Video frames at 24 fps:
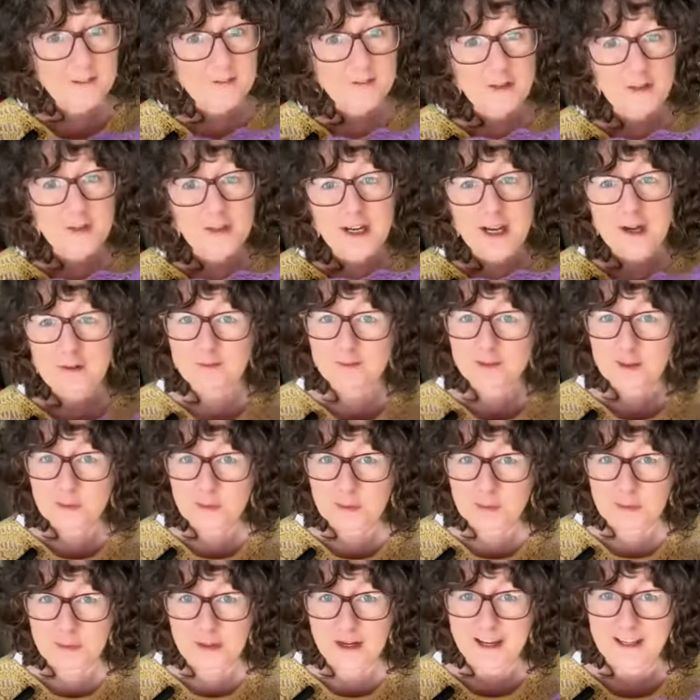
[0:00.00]
if you're
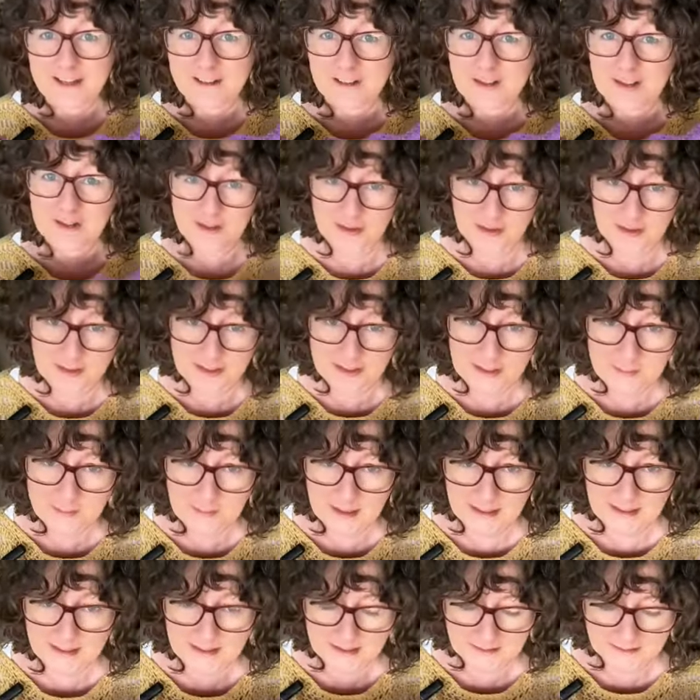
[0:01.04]
comfortable and enjoyed
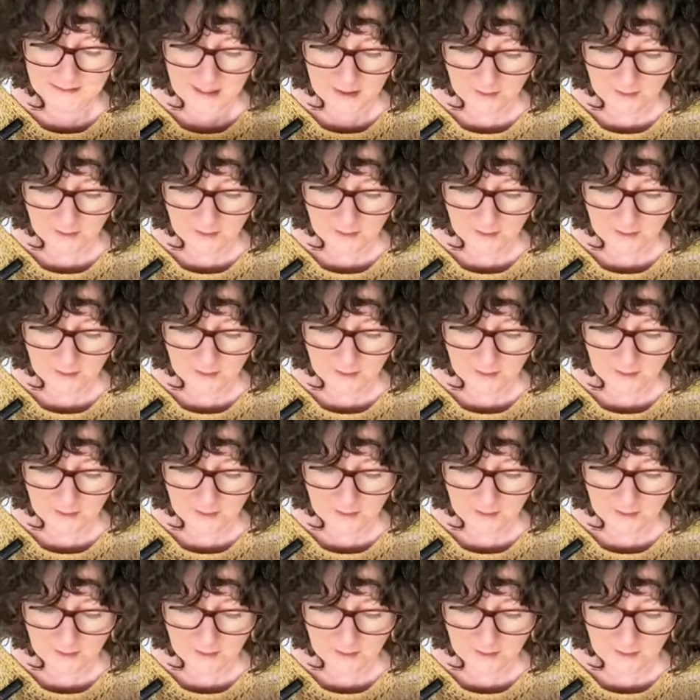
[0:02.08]
making